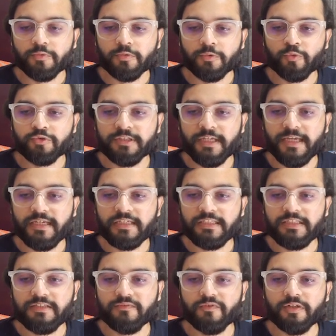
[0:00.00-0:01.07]
To check
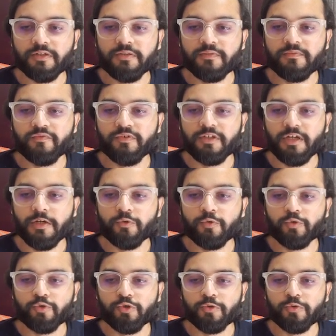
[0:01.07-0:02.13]
even, we have
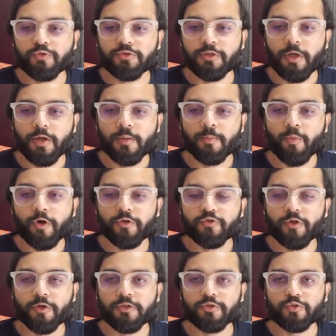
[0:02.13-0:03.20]
to use
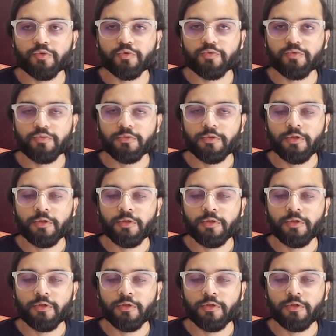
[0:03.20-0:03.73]
modulus 2